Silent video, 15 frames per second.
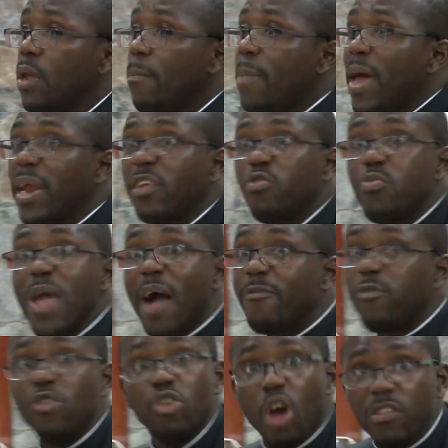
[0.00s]
Parents, we
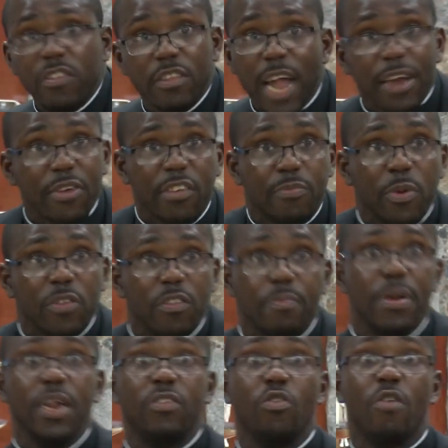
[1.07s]
have lost that
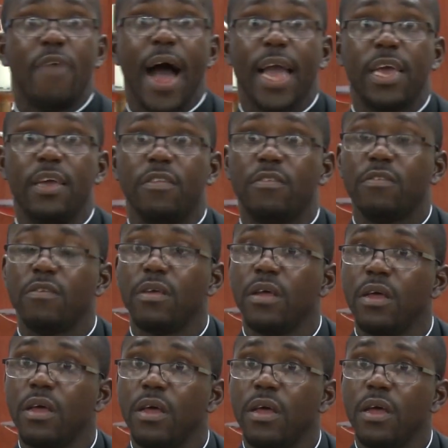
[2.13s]
responsibility over our kids.
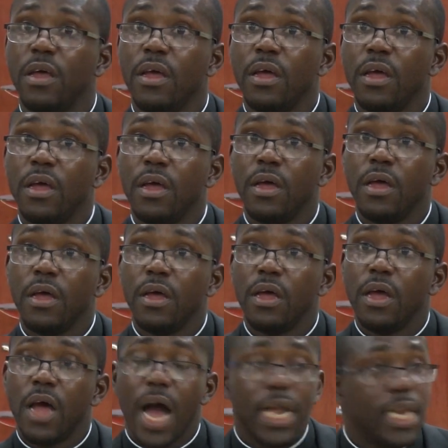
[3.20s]

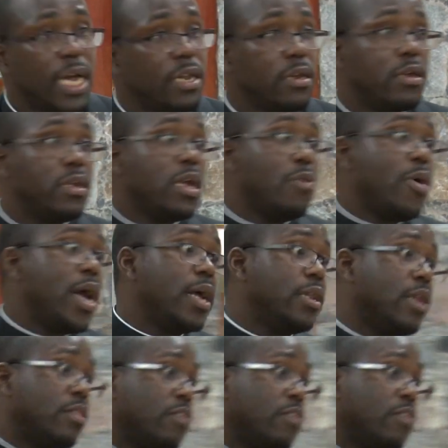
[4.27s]
And then the way the